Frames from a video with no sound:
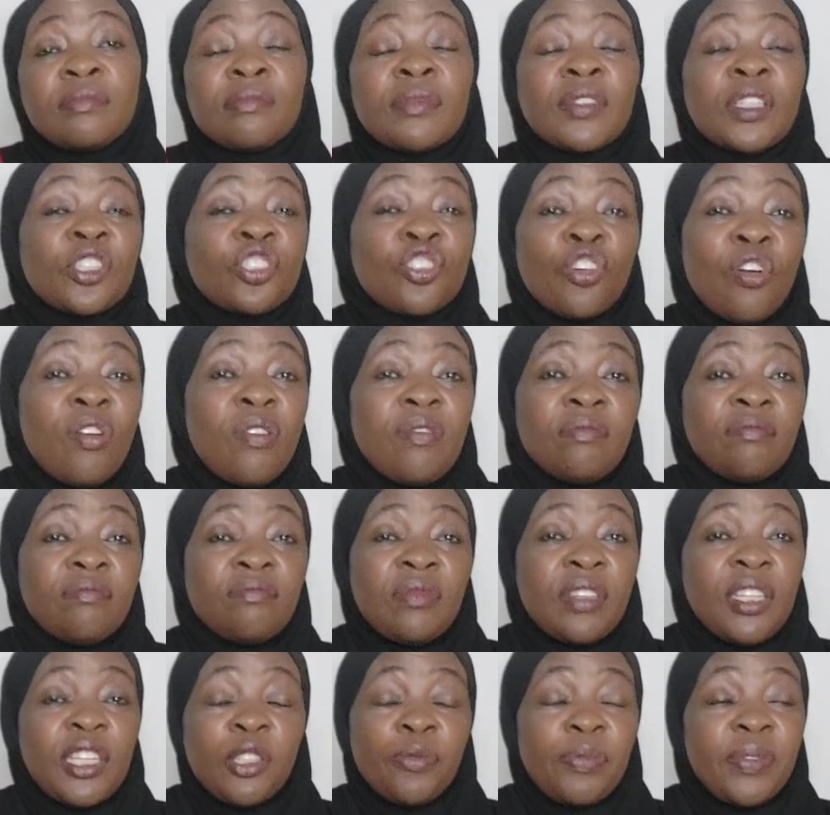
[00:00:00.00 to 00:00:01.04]
So
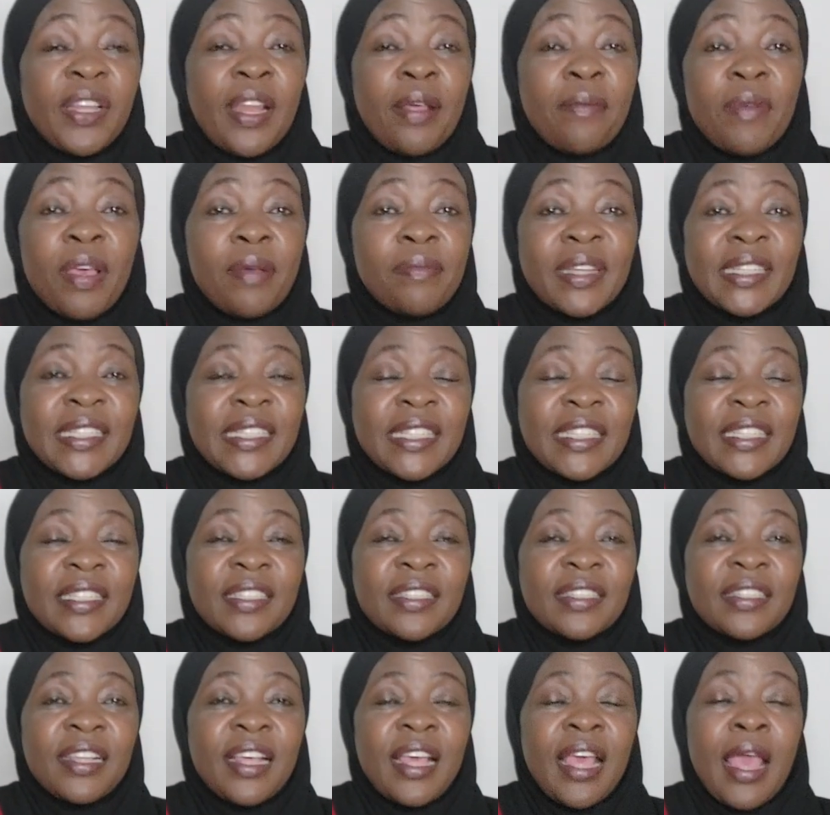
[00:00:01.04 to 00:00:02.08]
he's been a member
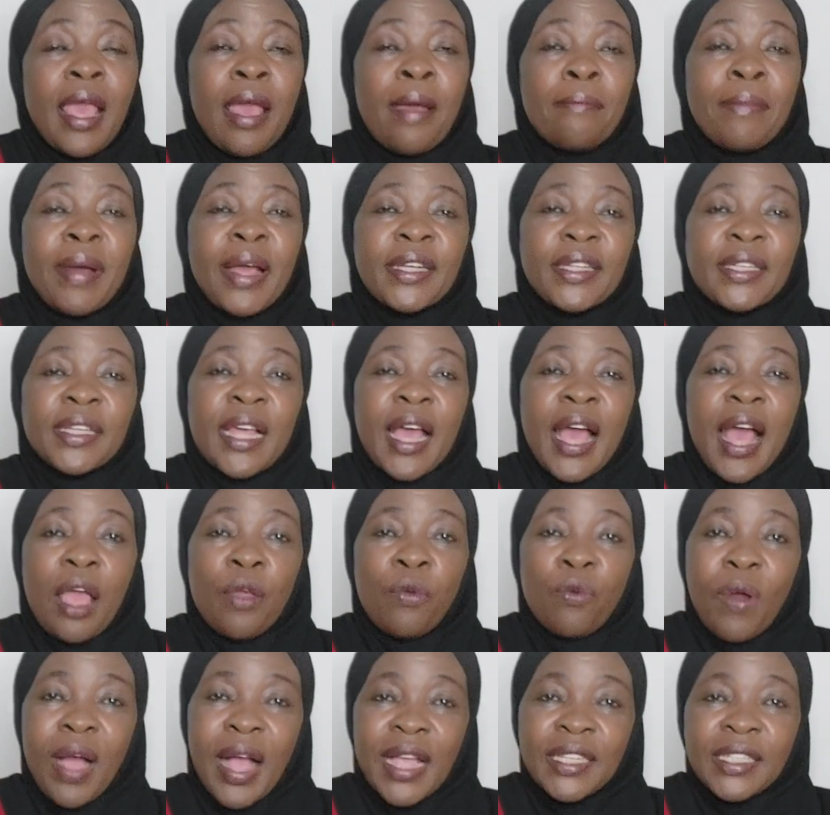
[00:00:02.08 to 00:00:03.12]
since. But I
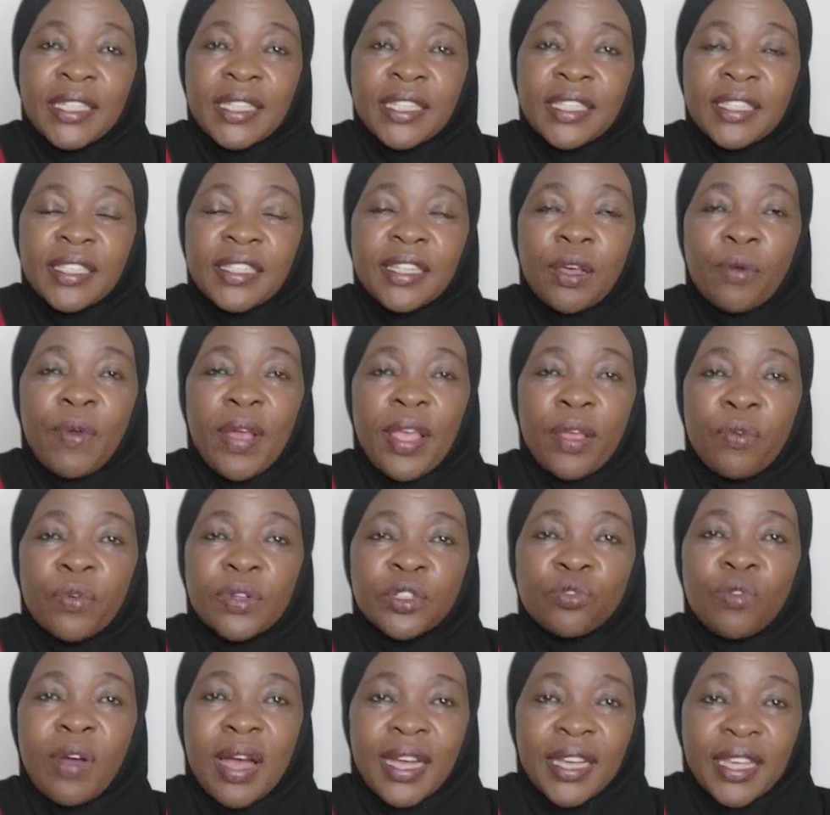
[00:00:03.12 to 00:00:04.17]
watched the way he
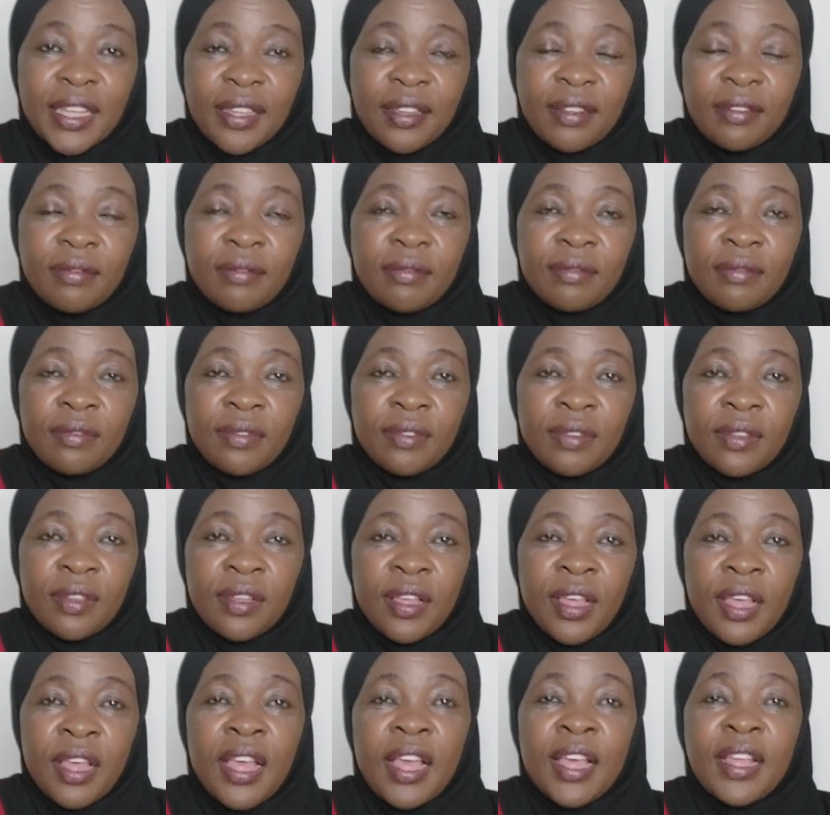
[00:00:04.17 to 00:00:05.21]
was working.
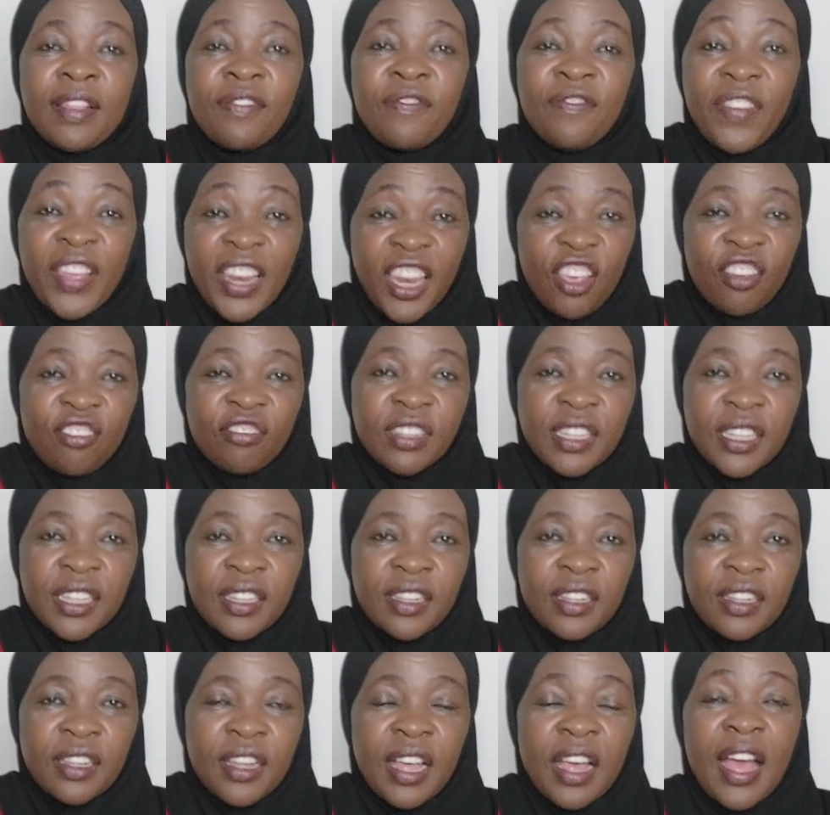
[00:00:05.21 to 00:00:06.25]
Videos
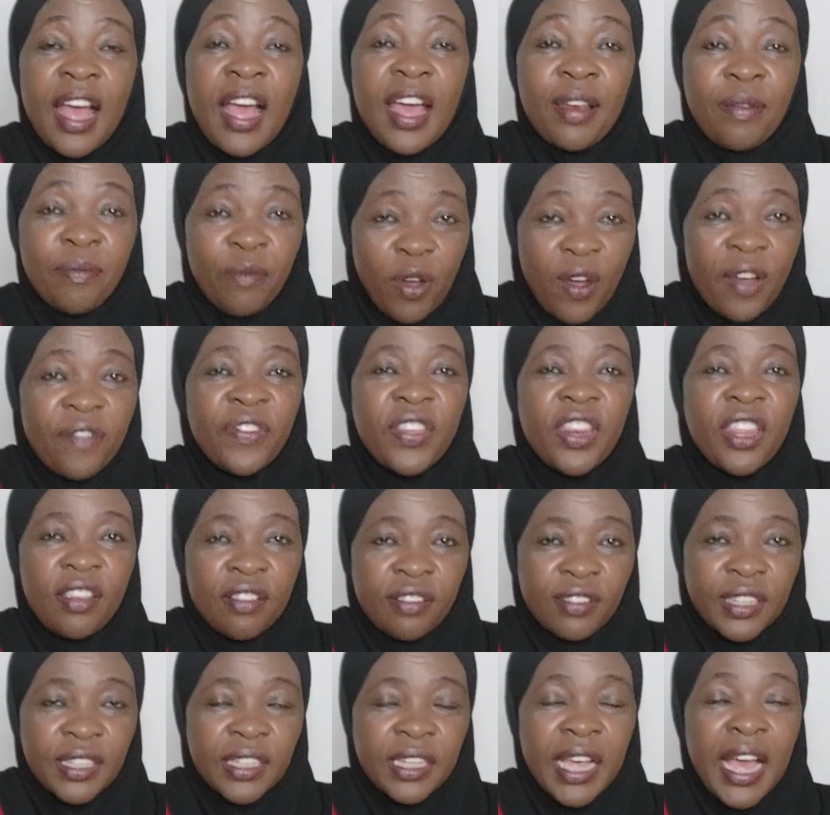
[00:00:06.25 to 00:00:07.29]
and more
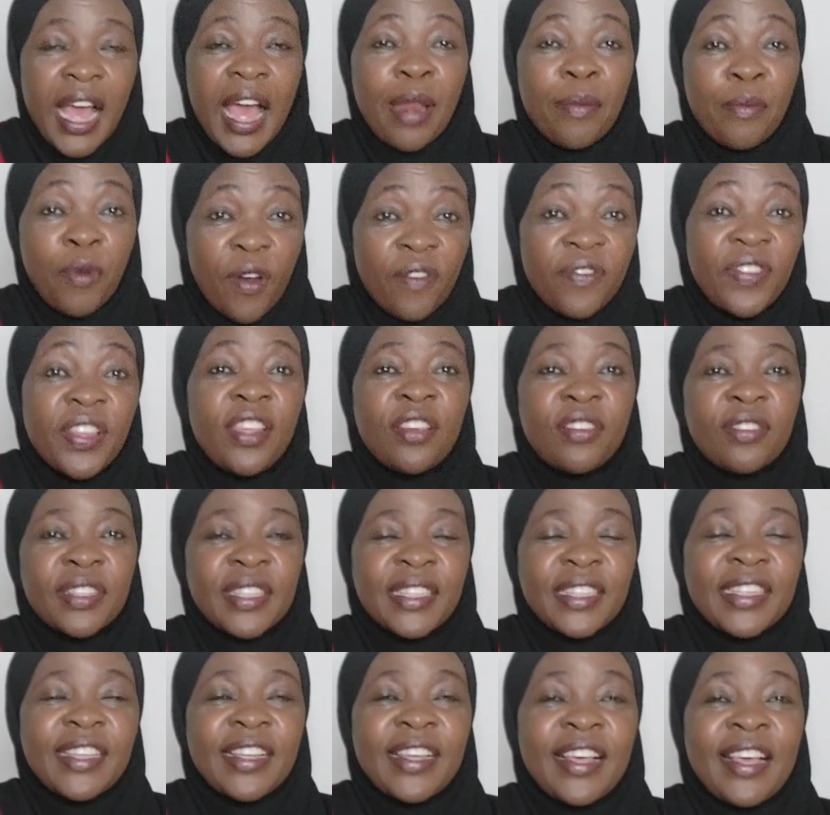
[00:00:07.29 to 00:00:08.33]
videos and more videos.
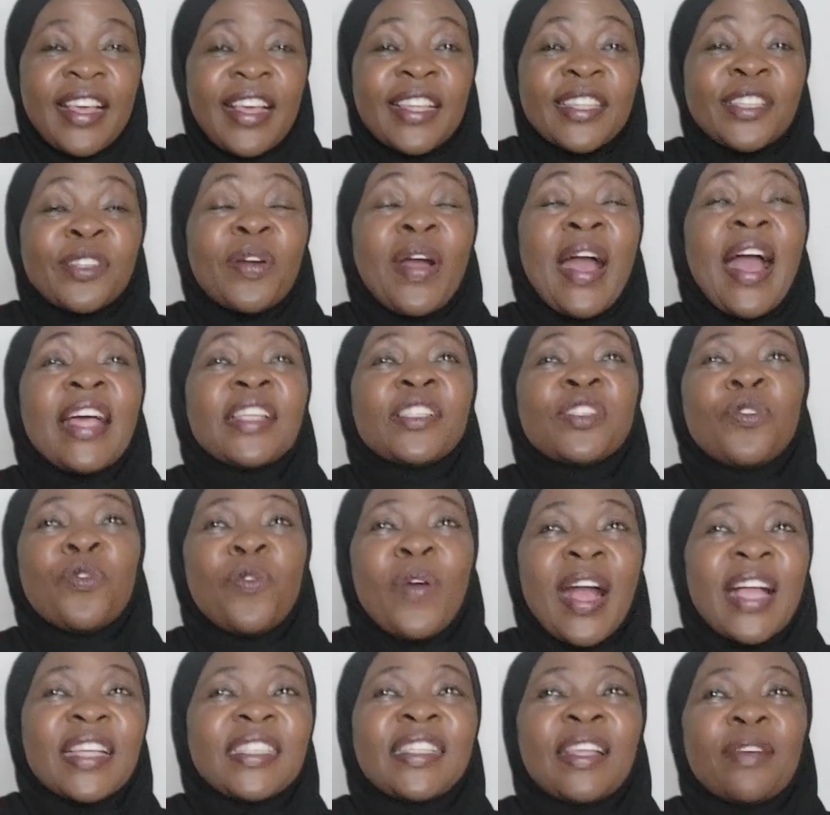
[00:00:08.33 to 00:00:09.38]
So as we
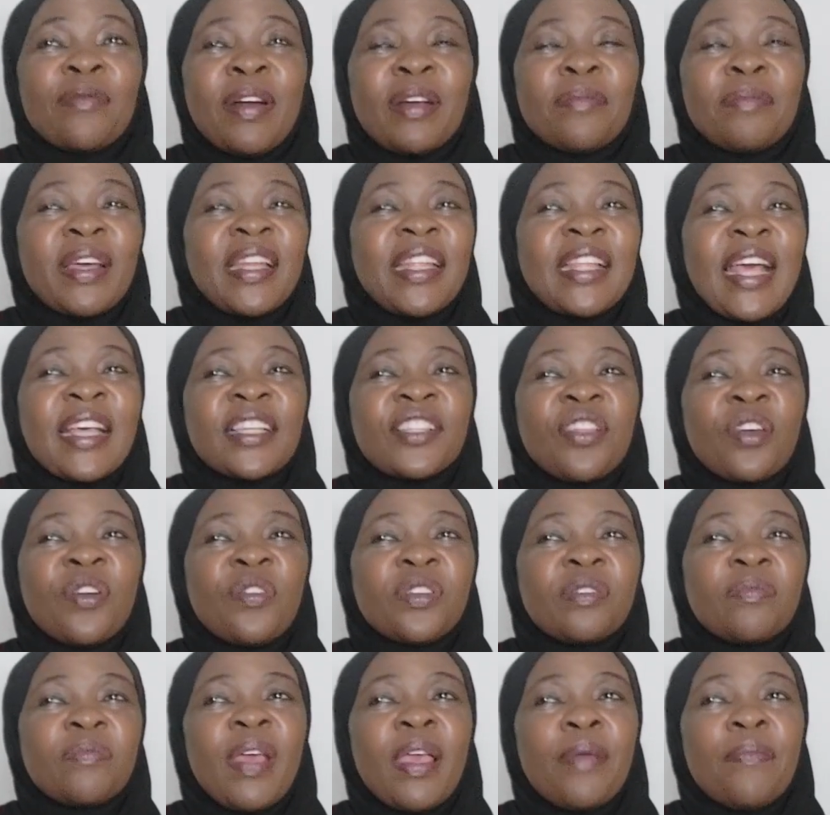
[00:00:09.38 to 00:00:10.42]
watched them, but then I
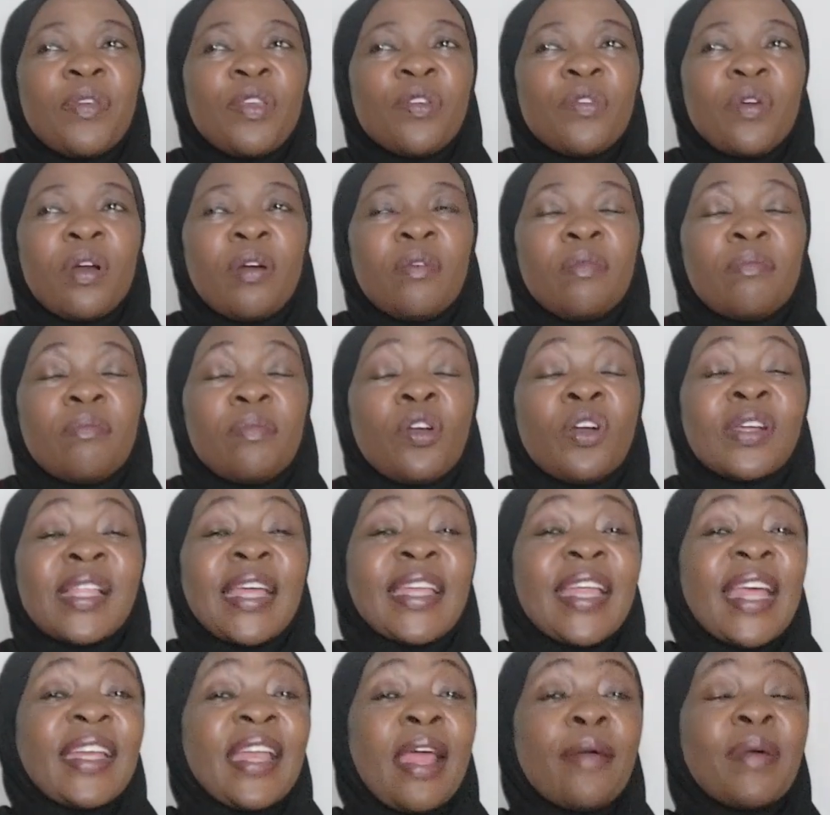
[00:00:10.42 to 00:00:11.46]
thought maybe because at
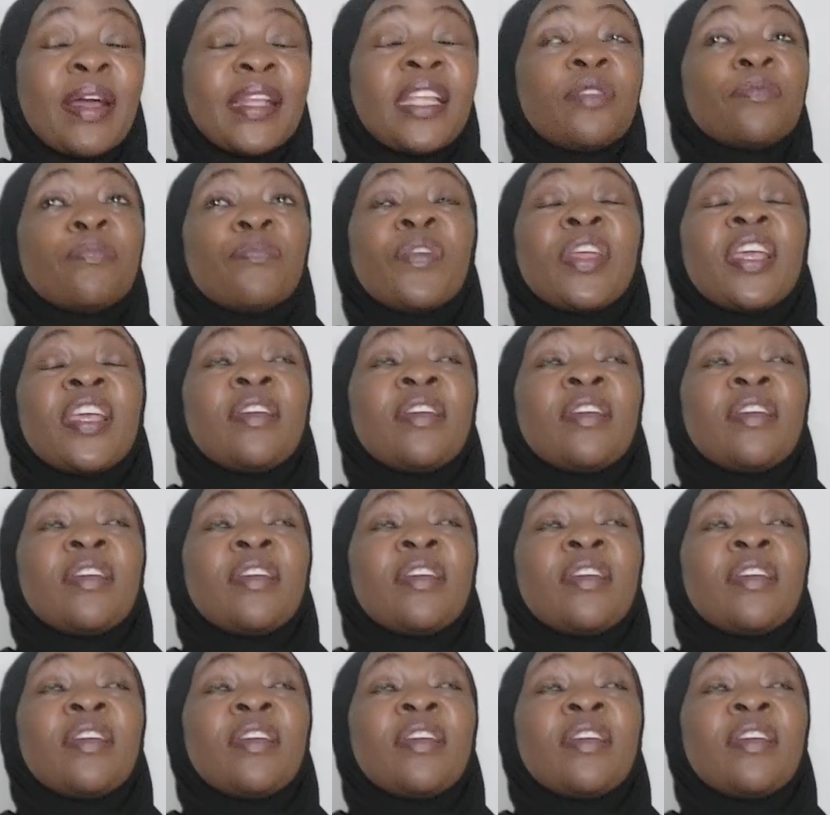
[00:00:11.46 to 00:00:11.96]
that time I didn't